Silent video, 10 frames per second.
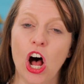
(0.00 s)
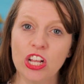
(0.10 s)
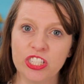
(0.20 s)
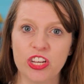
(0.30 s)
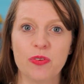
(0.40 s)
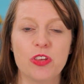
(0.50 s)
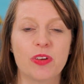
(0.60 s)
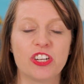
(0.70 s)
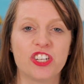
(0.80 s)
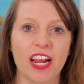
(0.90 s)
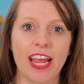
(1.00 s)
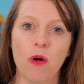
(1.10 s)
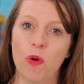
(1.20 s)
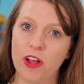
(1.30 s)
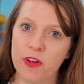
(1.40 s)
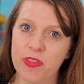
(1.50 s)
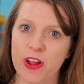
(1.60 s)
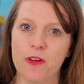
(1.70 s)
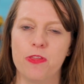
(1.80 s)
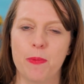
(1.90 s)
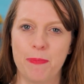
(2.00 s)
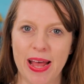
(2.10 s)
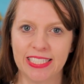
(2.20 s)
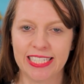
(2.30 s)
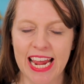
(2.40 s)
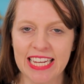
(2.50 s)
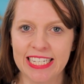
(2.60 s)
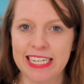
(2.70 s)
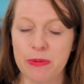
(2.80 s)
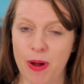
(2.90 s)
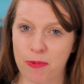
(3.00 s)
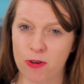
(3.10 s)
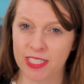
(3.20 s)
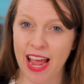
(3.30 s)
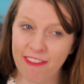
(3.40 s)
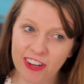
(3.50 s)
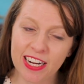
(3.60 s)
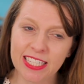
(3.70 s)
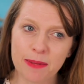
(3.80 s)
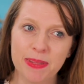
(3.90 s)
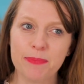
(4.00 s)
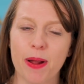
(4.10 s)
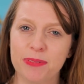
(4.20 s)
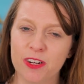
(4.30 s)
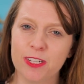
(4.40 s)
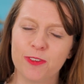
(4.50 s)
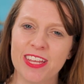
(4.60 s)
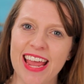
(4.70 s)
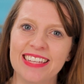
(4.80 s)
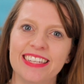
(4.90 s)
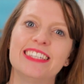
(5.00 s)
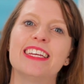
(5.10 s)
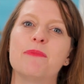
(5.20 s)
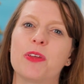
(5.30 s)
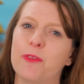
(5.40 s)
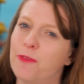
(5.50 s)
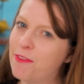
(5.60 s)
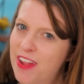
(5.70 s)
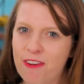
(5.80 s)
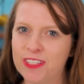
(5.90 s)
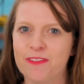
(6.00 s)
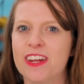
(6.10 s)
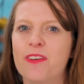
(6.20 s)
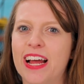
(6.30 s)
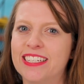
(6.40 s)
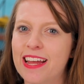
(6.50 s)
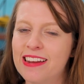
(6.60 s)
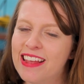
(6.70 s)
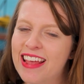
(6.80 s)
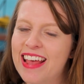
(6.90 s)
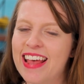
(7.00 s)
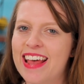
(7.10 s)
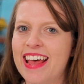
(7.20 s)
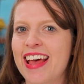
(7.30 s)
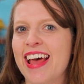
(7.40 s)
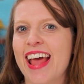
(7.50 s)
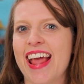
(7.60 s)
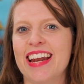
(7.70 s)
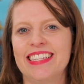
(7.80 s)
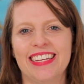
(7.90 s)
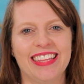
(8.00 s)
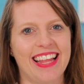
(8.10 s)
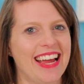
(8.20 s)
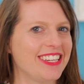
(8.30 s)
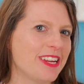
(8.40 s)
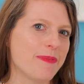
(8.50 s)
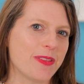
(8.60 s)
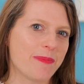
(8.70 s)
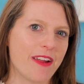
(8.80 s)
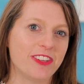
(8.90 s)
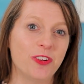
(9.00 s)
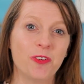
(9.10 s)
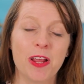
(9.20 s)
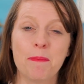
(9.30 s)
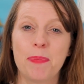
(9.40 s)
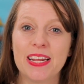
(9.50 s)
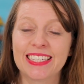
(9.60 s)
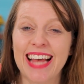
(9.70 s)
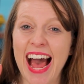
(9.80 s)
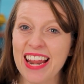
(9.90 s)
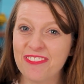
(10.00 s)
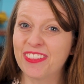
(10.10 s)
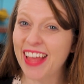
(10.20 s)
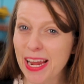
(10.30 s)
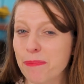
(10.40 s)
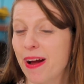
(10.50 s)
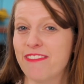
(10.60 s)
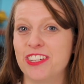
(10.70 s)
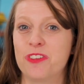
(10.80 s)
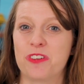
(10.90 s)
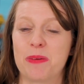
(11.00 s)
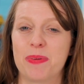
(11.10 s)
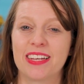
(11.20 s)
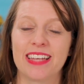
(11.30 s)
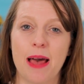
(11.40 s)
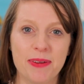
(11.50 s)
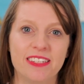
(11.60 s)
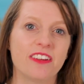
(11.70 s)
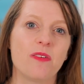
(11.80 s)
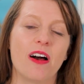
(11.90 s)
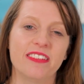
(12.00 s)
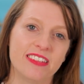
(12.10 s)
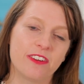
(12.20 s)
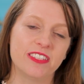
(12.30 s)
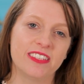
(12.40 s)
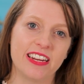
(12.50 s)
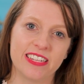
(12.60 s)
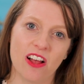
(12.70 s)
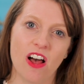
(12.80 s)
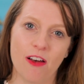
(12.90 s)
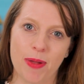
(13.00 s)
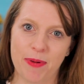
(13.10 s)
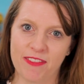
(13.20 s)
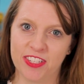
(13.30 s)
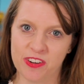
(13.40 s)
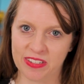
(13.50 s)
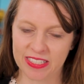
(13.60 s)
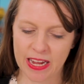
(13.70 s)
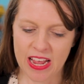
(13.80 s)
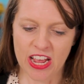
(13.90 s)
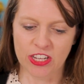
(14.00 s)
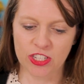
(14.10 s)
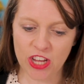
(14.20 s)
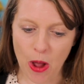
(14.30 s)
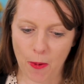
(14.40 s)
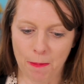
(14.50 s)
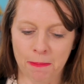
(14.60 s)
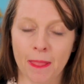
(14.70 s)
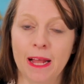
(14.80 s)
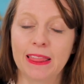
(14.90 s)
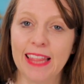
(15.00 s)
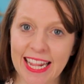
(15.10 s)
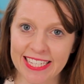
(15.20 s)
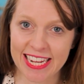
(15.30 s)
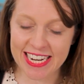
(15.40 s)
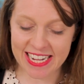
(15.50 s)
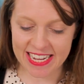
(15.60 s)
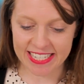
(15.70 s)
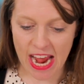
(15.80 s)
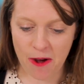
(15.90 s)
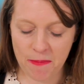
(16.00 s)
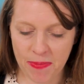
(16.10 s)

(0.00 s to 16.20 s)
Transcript: Also, you can check out while you're there the best ACT prep course ever. It's a complete prep series for the ACT with over 50 hours of video content and it's a lot cheaper than private tutoring, but it's kind of like private tutoring because I'm gonna tell you all the secrets that I tell all my private students. So let's get into this now.